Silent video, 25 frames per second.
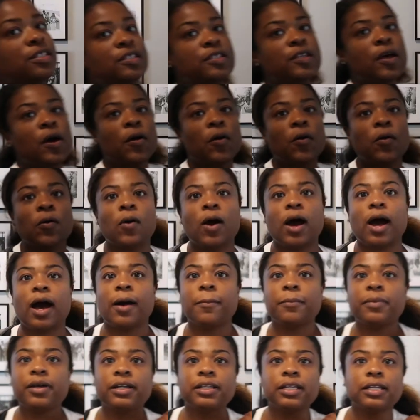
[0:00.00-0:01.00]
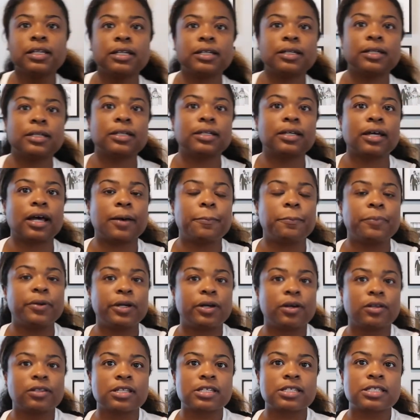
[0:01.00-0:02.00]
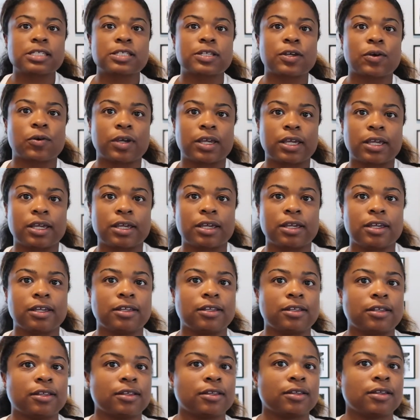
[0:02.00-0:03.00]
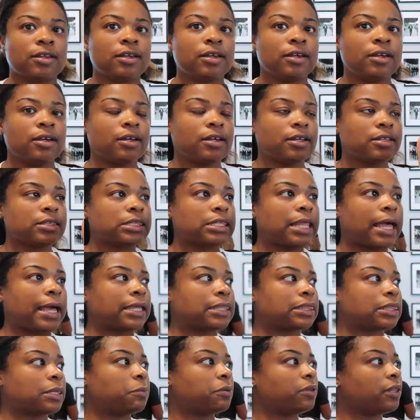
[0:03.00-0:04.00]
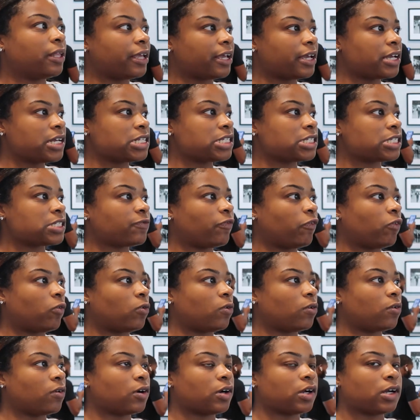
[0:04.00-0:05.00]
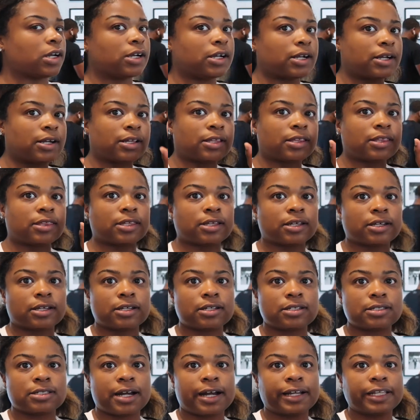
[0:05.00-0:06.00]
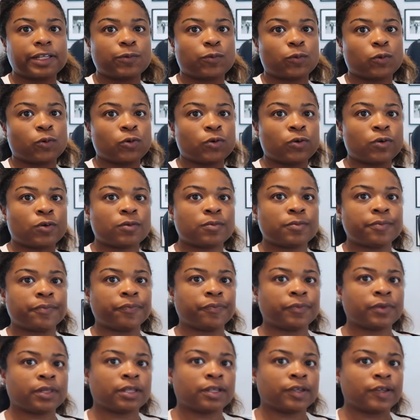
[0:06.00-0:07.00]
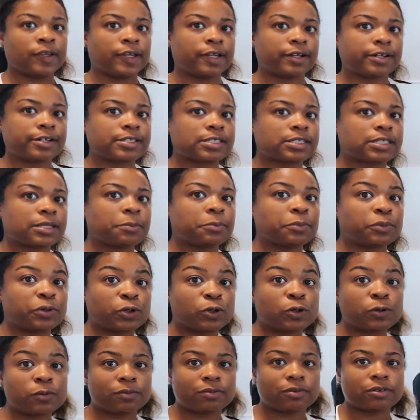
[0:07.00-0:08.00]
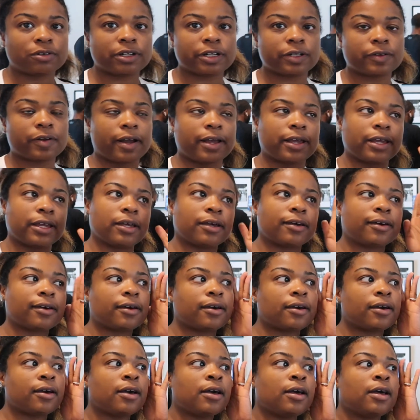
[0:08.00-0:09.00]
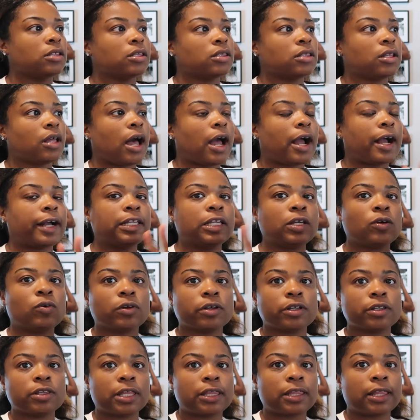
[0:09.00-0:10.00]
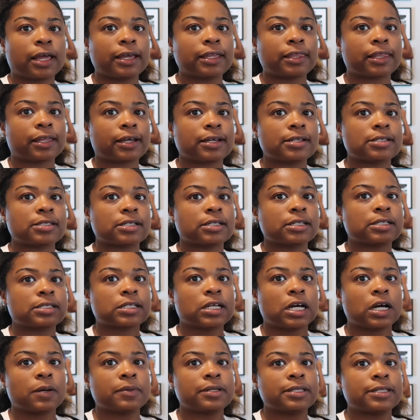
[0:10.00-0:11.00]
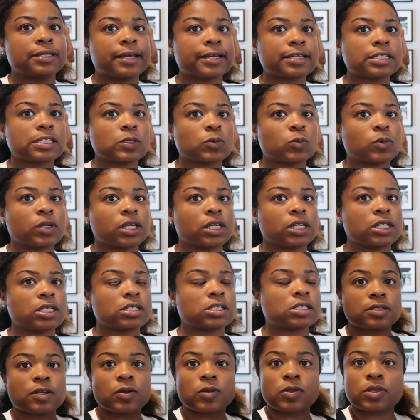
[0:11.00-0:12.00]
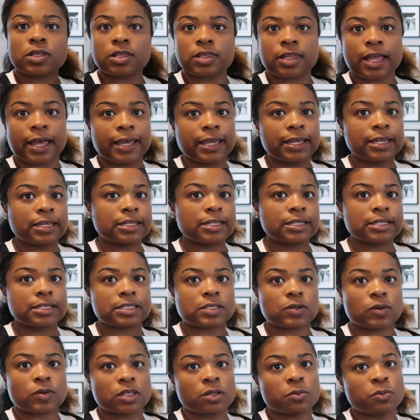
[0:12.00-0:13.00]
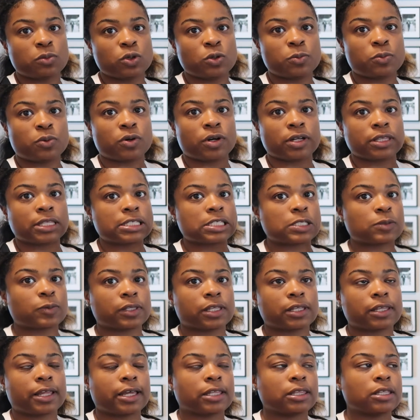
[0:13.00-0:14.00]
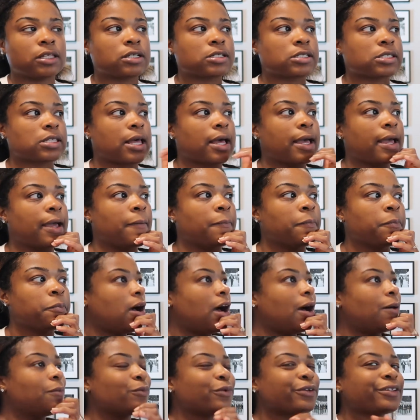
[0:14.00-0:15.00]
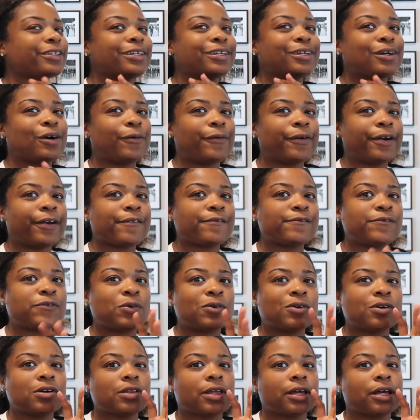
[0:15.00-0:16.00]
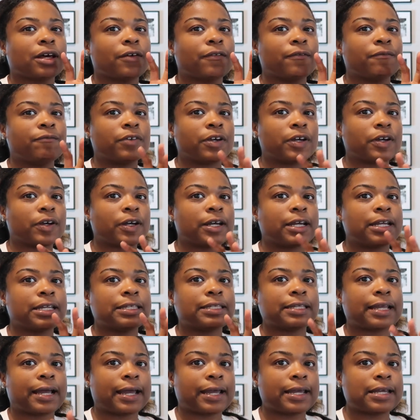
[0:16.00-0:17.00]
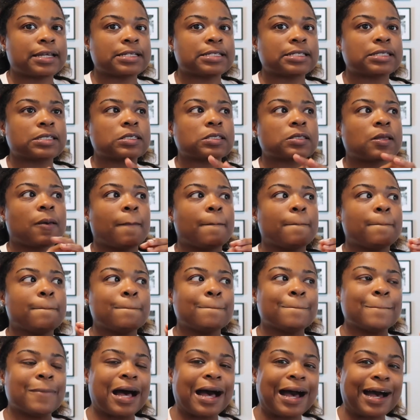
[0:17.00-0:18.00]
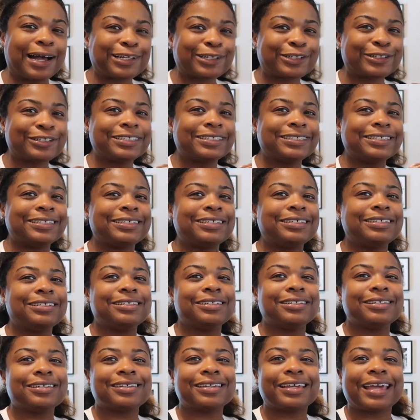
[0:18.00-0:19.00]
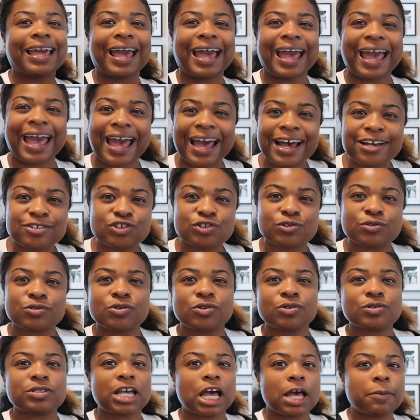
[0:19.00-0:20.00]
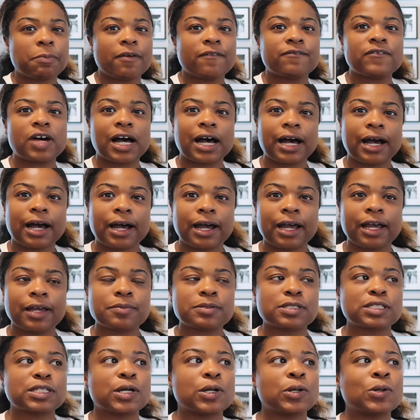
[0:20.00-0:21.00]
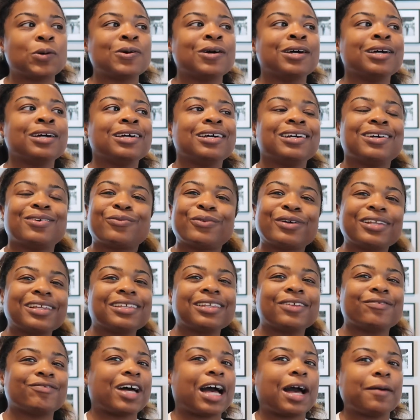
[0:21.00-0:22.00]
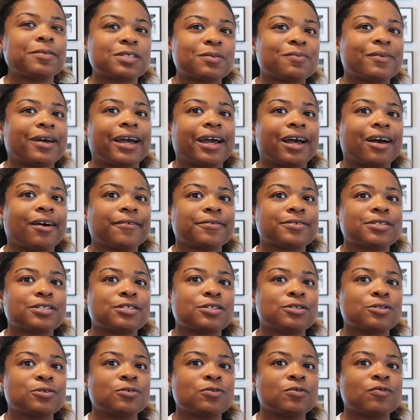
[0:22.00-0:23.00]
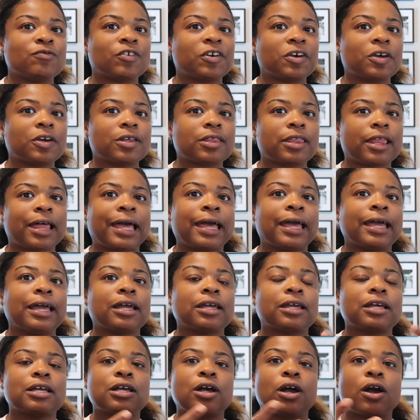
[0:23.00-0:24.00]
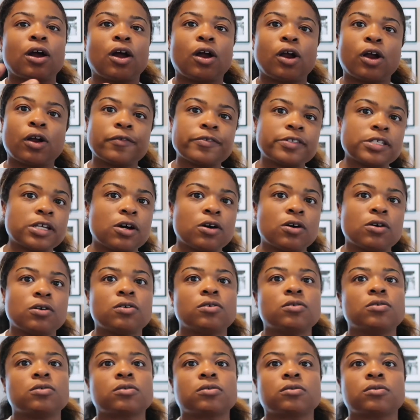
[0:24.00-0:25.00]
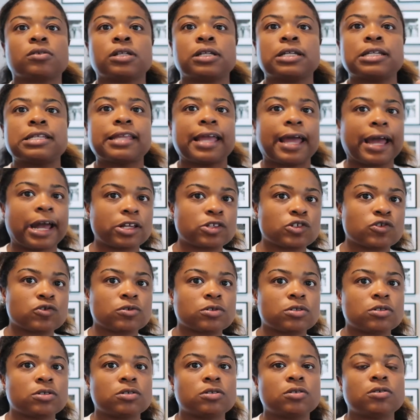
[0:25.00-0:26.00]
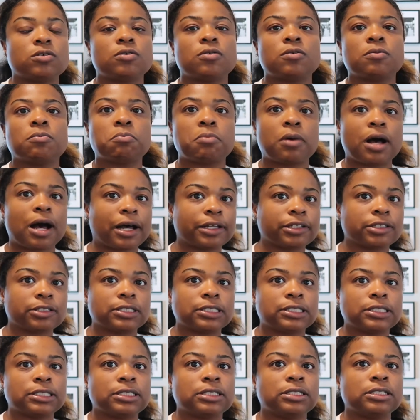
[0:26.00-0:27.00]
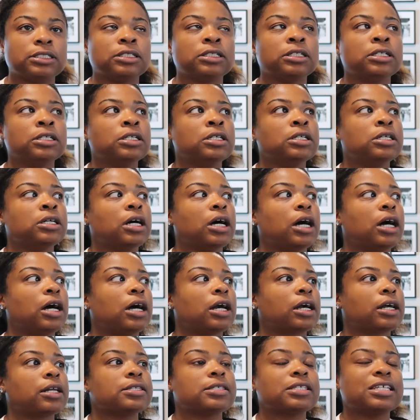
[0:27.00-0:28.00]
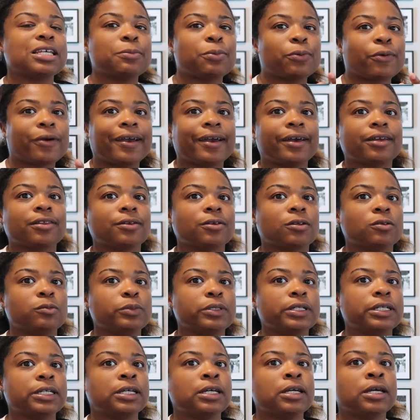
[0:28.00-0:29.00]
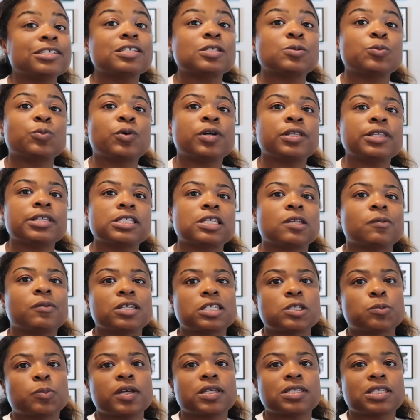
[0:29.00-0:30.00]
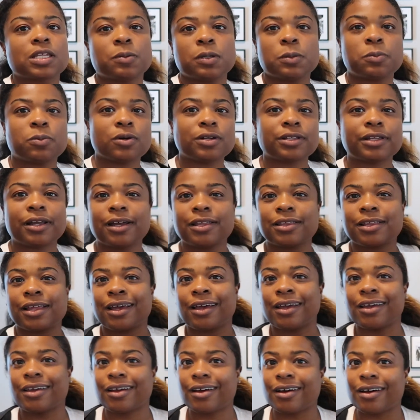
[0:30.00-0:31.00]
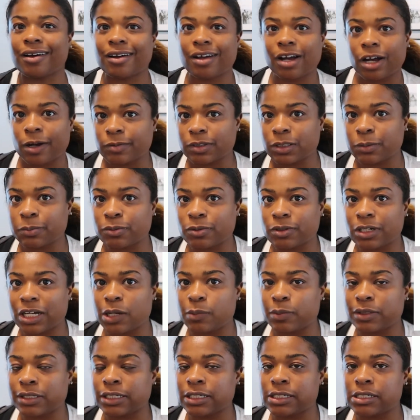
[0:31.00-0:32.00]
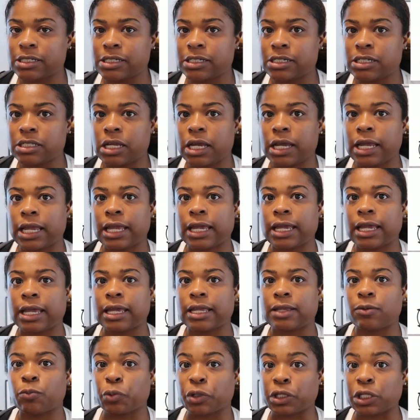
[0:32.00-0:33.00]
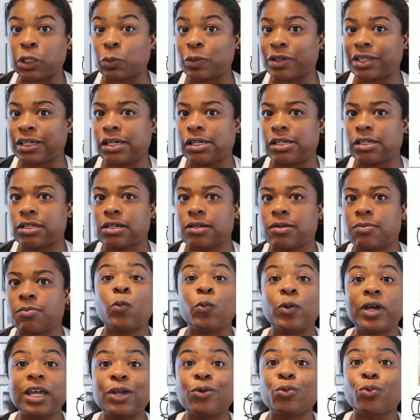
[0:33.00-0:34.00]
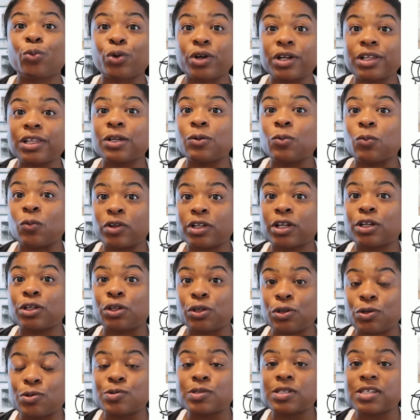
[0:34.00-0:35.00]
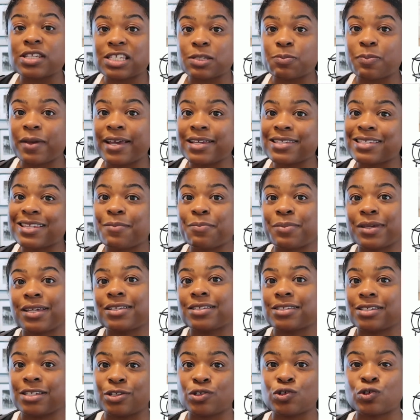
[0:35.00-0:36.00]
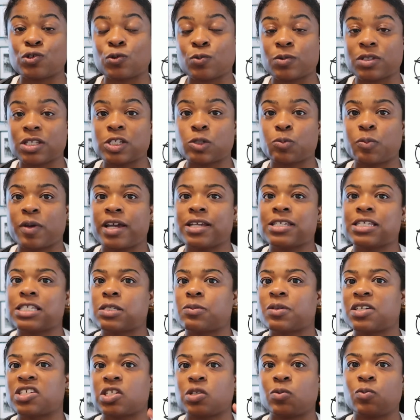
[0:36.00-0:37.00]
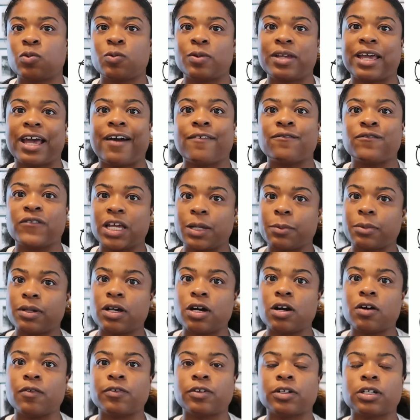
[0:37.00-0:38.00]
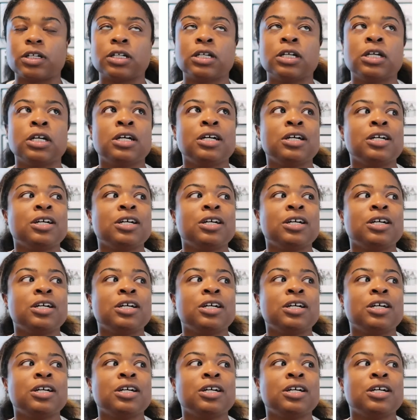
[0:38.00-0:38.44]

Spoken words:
So I'm gonna put on the screen like the plans for the dining room. Here's the mood board right here. I already ordered the light, like I said, it's coming next week. So the light is on the mood board. This is what the light looks like. I'm really going for like a very nice, modern, casual type of vibe. So really the vibes of my house too, very like earth tone, natural, modern, contemporary a little bit. I just want this to be a space that people are not like uncomfortable coming in and really want to eat in. We really want to use this space and be intentional with the space, especially when we have family over.